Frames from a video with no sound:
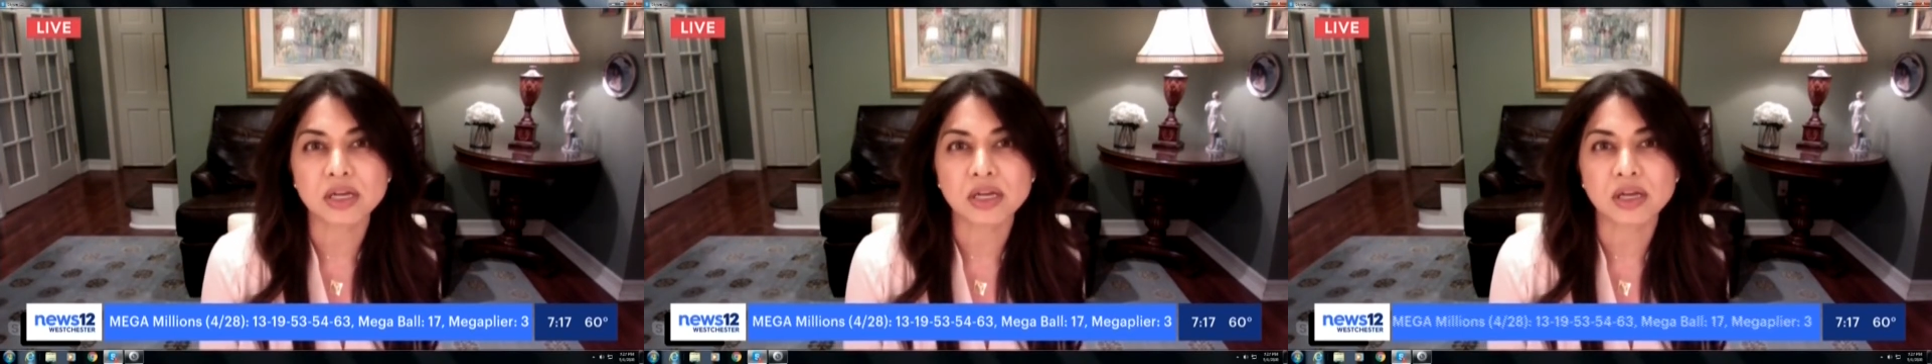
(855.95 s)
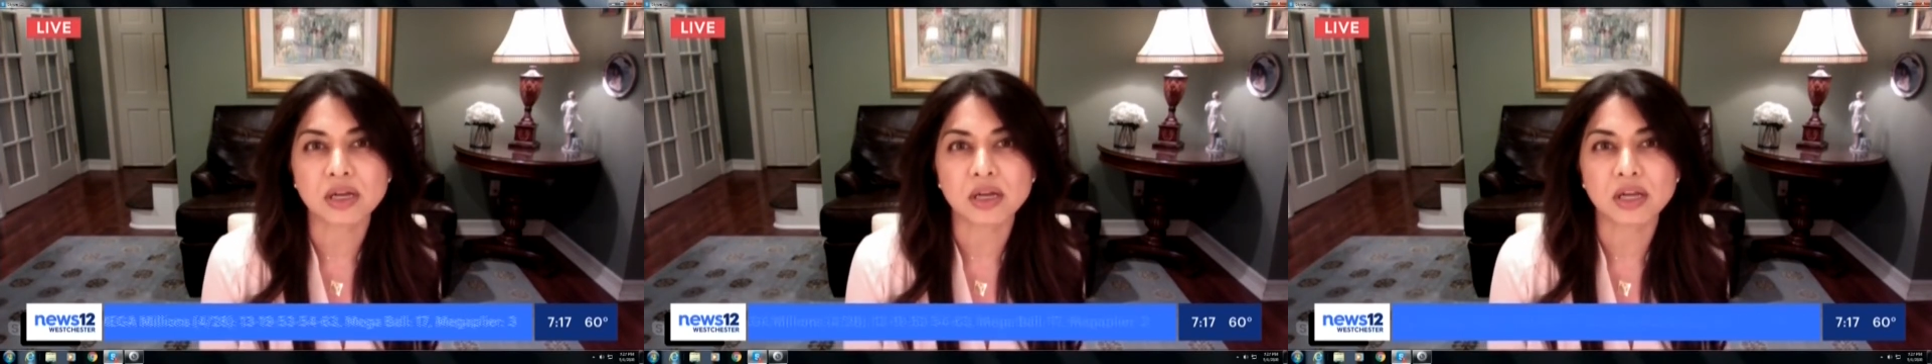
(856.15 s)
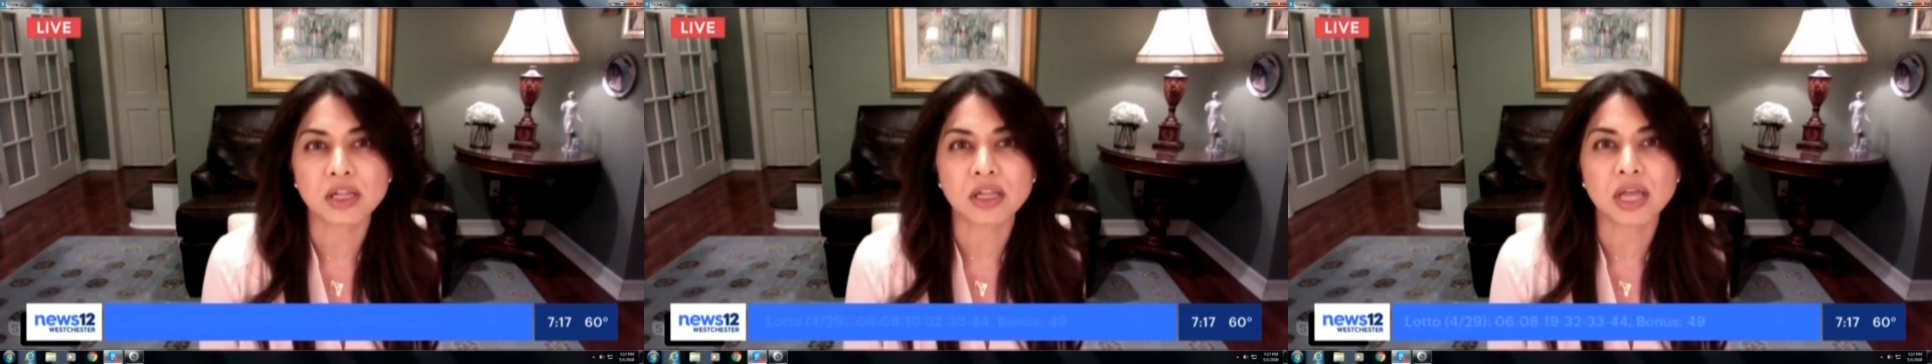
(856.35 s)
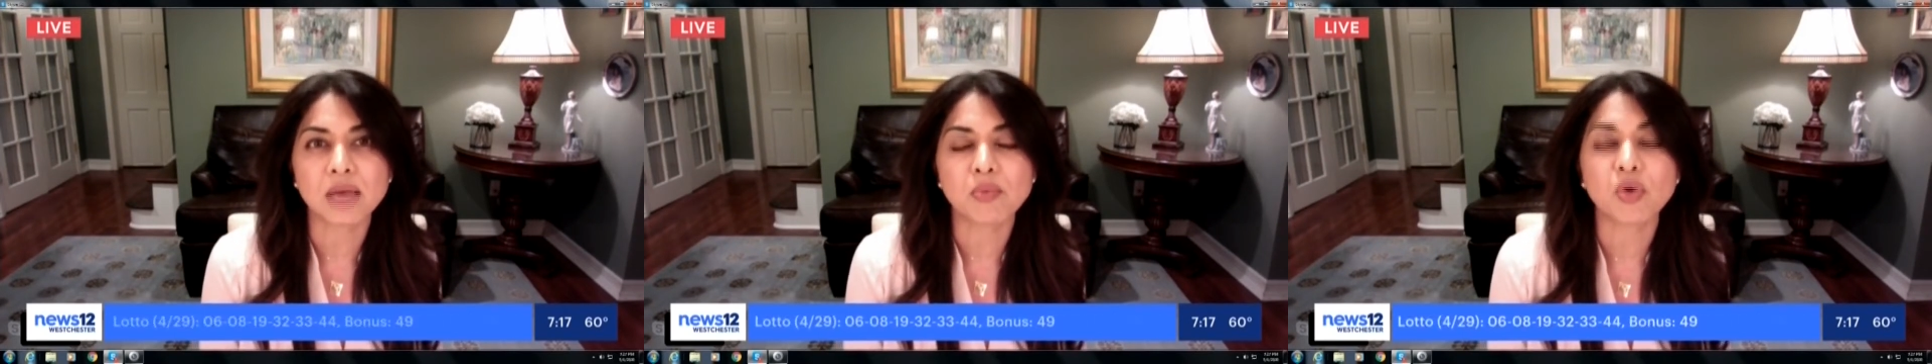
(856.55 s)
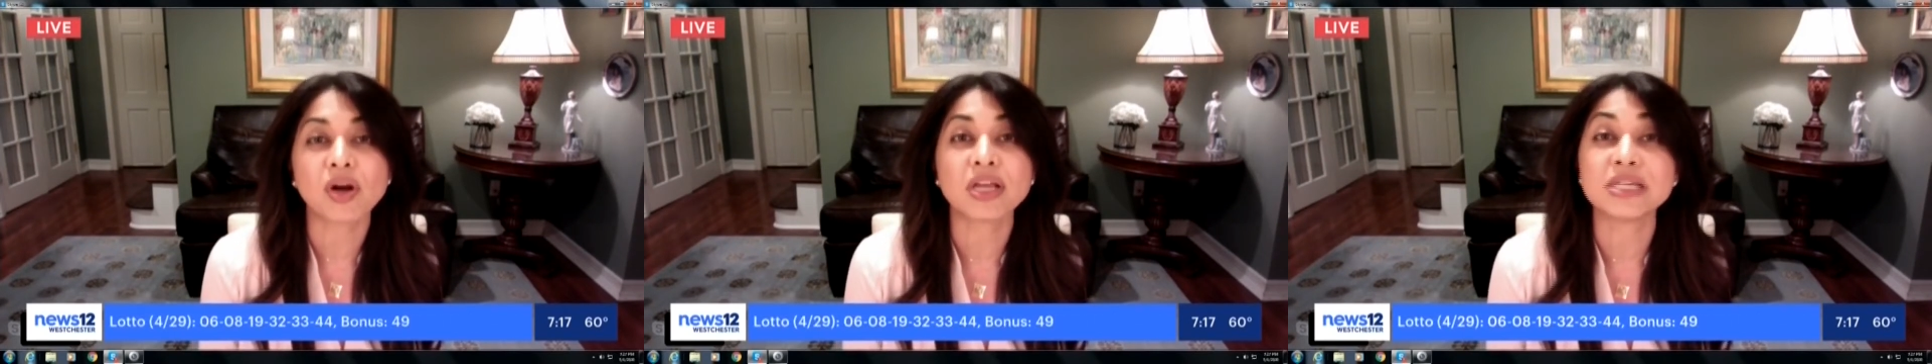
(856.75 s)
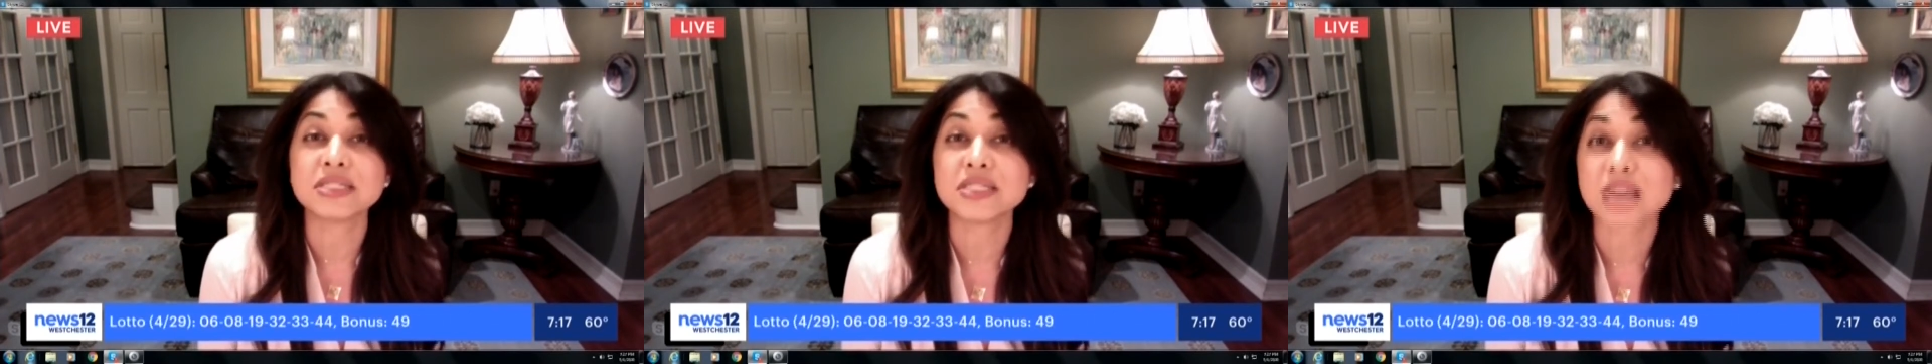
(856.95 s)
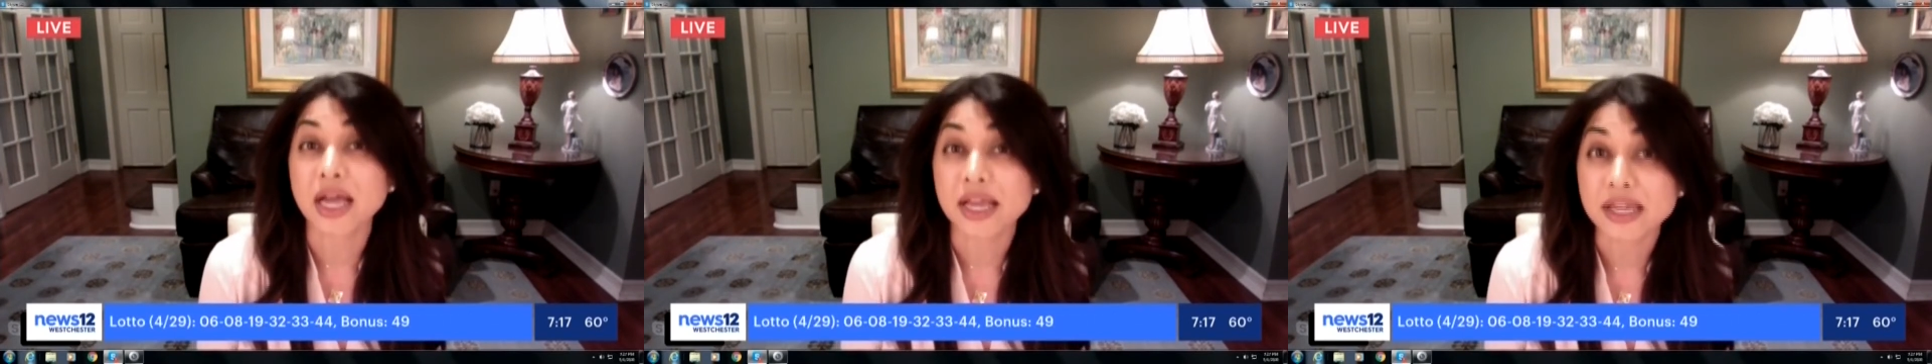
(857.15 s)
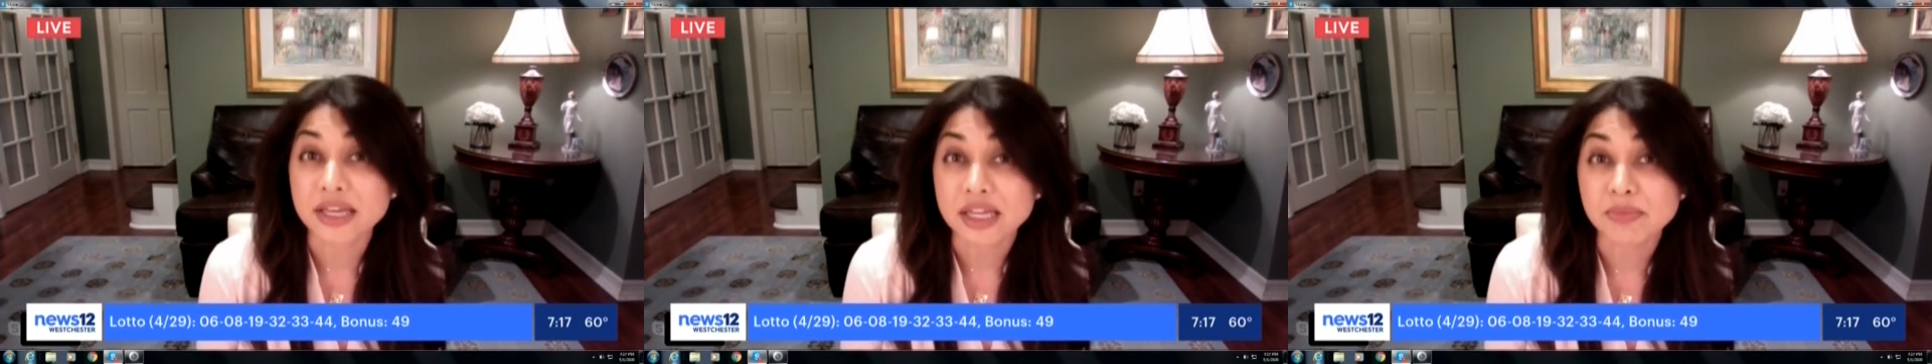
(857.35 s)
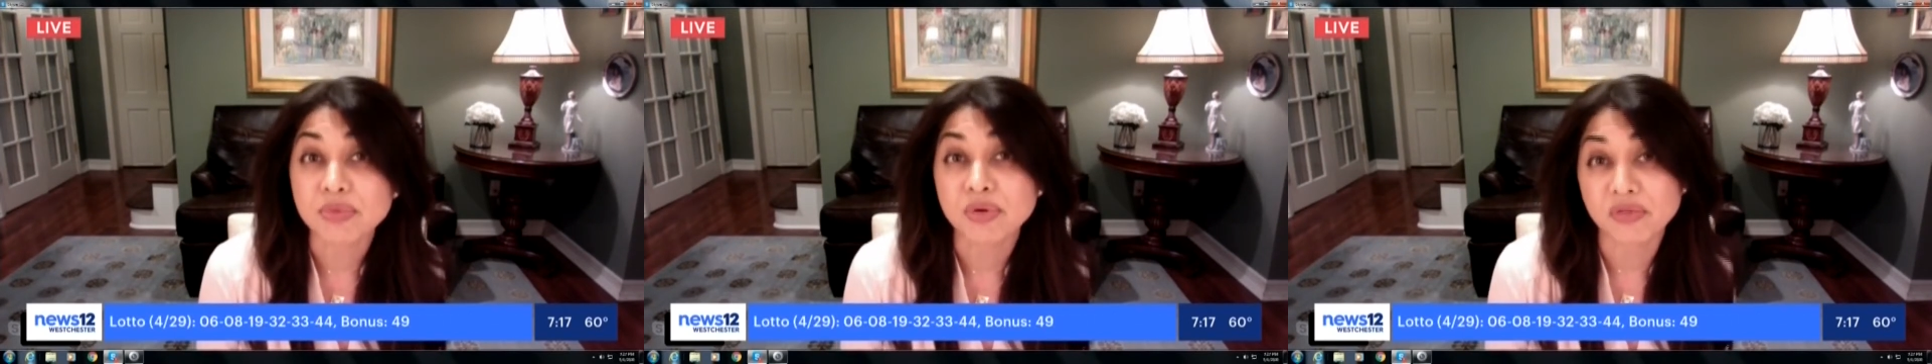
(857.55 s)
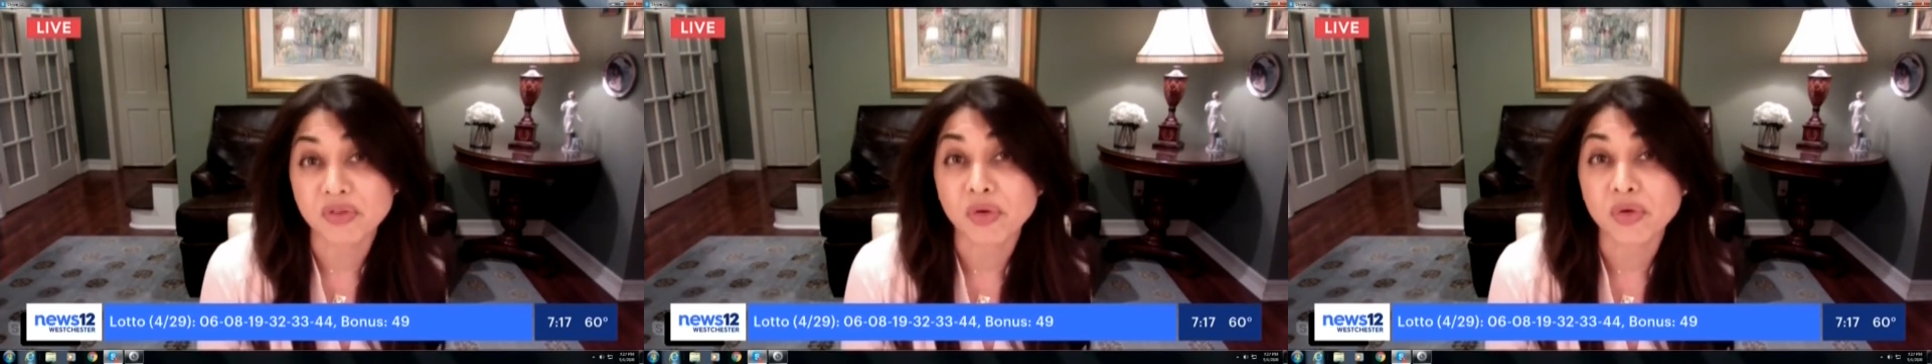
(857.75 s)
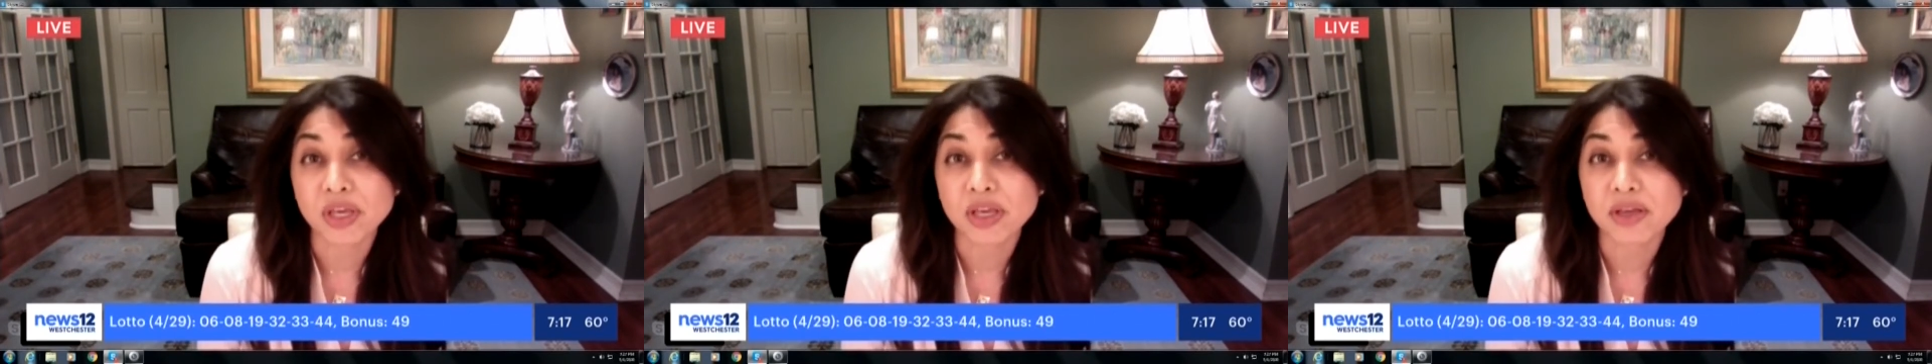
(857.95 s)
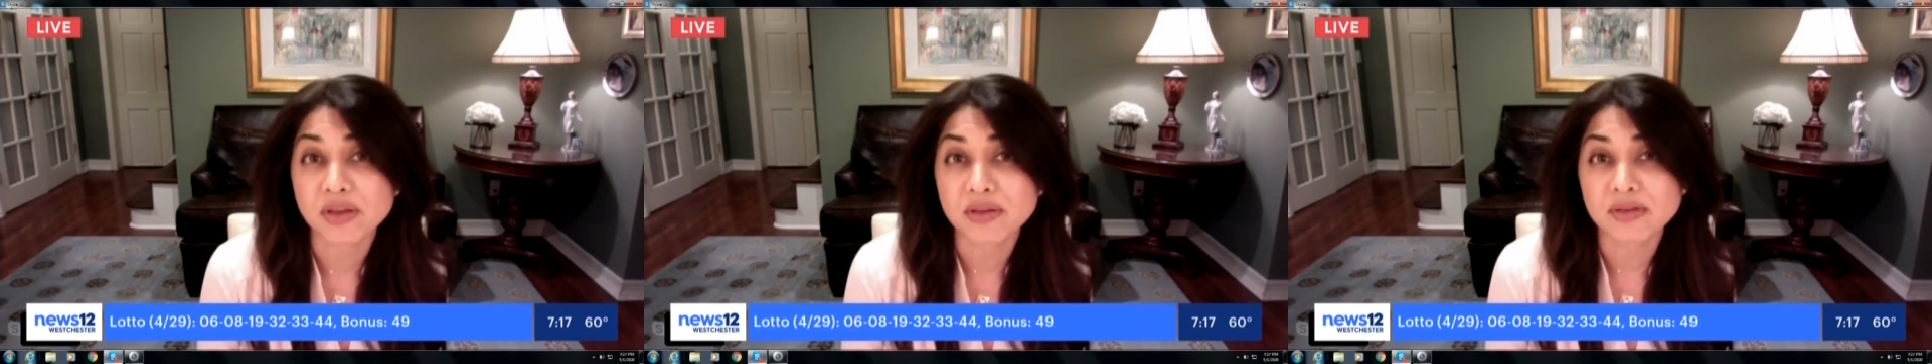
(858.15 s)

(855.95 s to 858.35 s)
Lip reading: a lot more anxiety provoking.